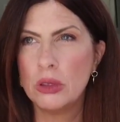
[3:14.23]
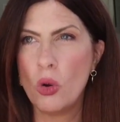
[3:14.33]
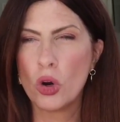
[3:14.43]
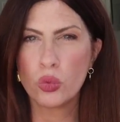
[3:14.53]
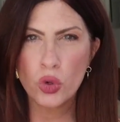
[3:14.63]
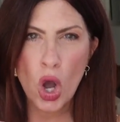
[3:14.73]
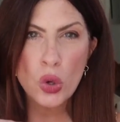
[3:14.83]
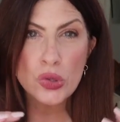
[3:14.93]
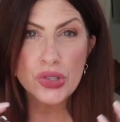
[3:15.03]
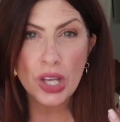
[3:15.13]
or
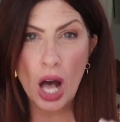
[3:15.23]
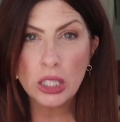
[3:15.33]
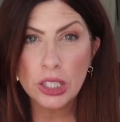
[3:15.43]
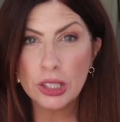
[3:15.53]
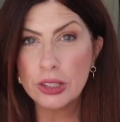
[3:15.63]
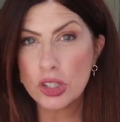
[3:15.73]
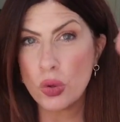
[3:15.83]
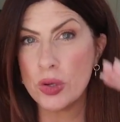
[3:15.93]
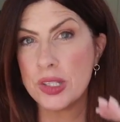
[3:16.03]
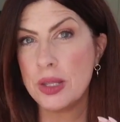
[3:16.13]
rose color
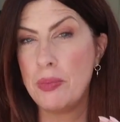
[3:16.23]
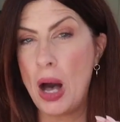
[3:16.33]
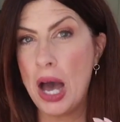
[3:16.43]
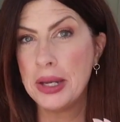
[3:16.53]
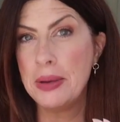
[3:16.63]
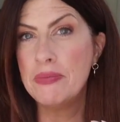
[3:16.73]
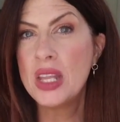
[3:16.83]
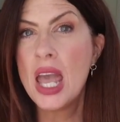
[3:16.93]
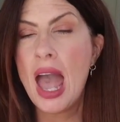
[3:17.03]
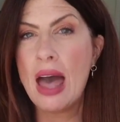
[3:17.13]
towards the bottom,
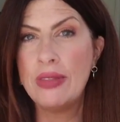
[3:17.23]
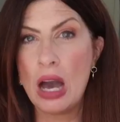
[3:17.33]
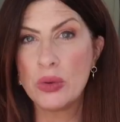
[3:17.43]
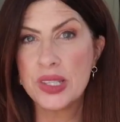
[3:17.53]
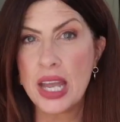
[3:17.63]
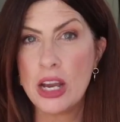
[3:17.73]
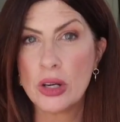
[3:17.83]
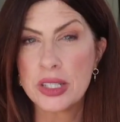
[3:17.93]
and that was the hair